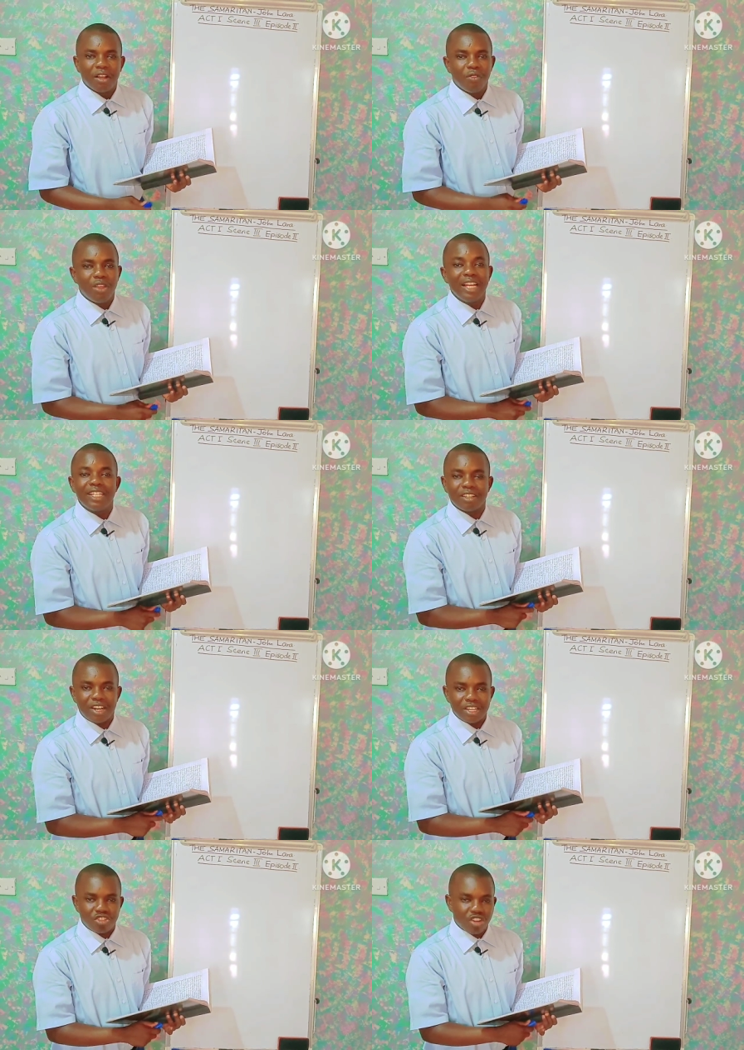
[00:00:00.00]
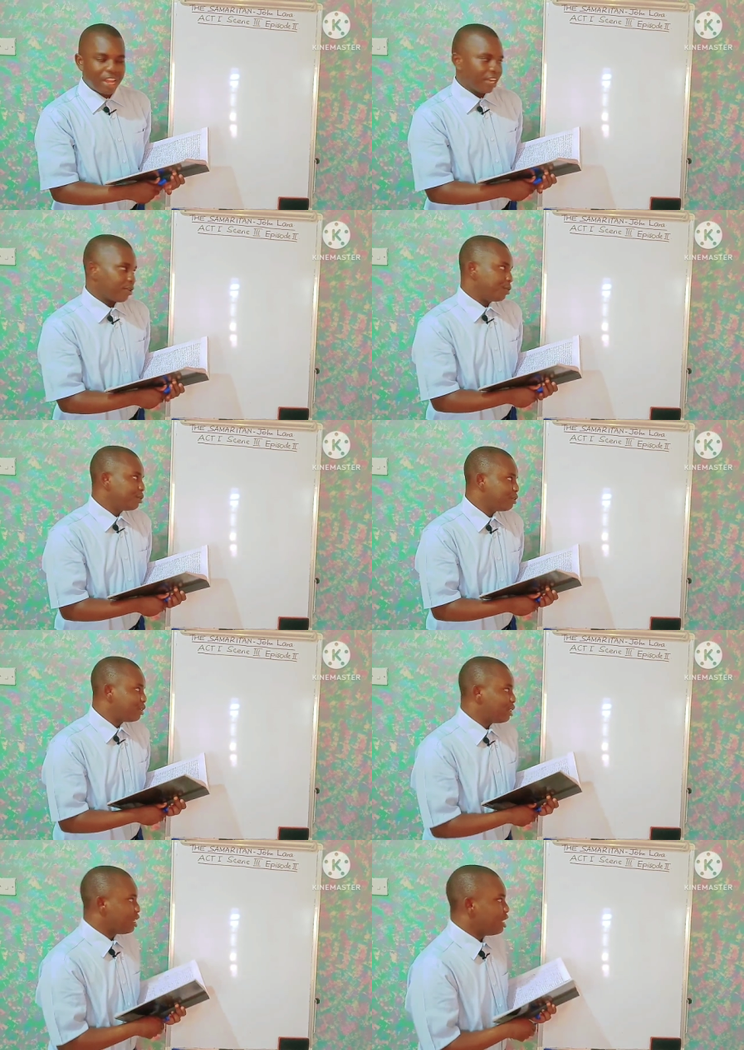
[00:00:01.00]
the literary triangle
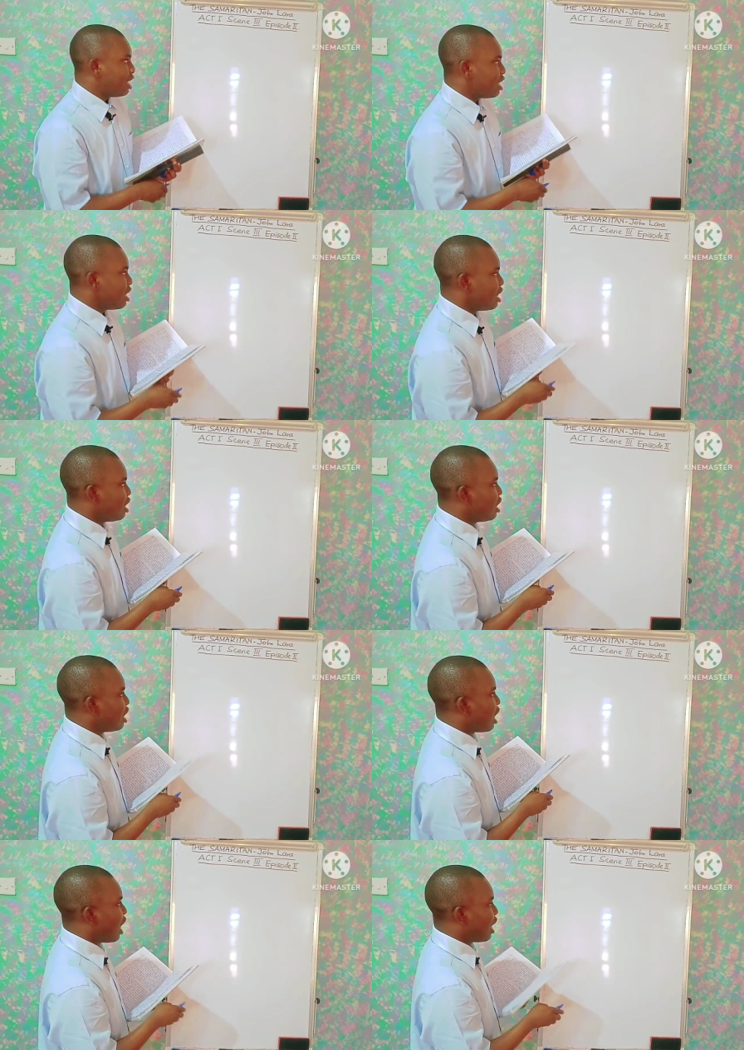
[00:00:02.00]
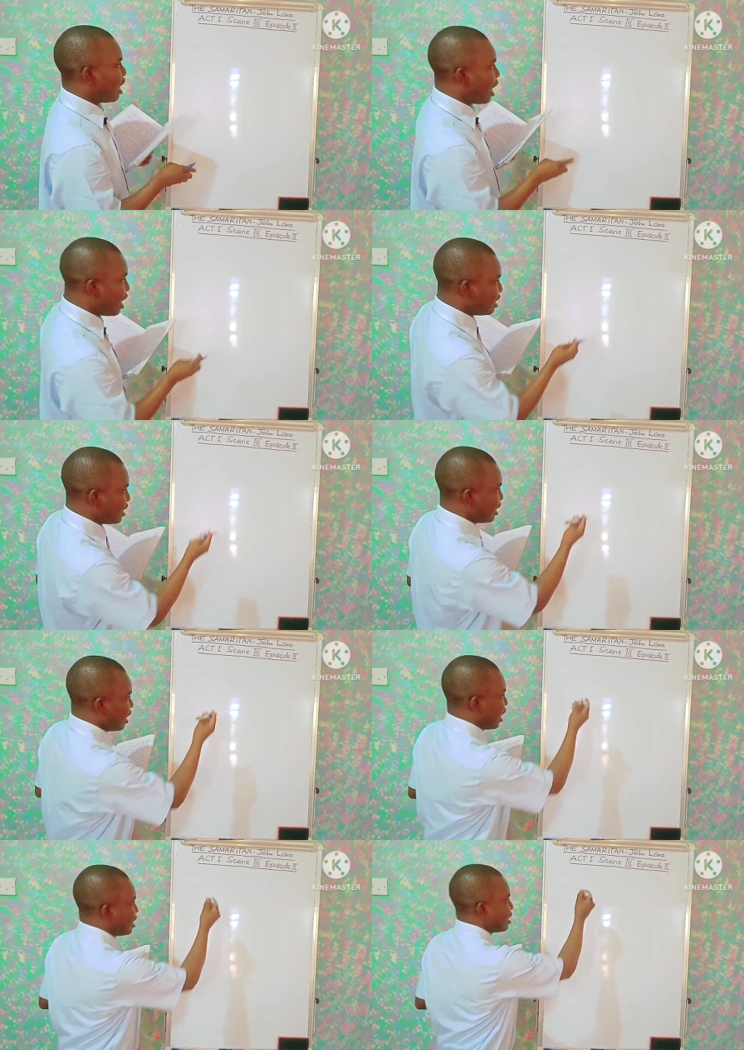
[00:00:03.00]
in analyzing
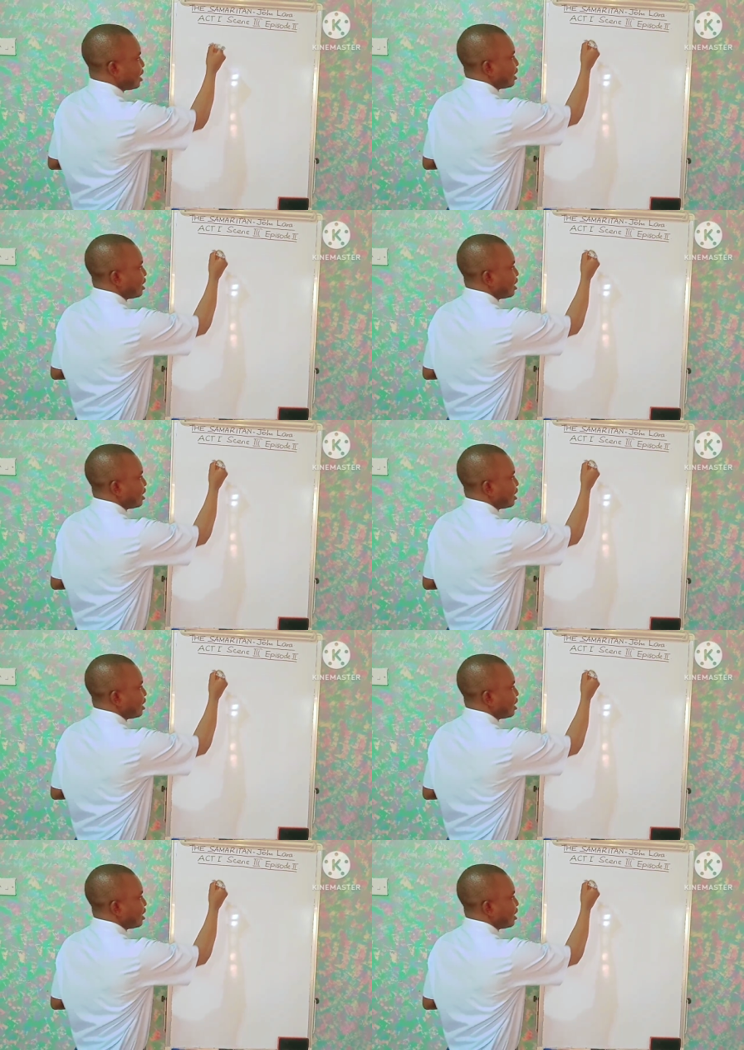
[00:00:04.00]
that,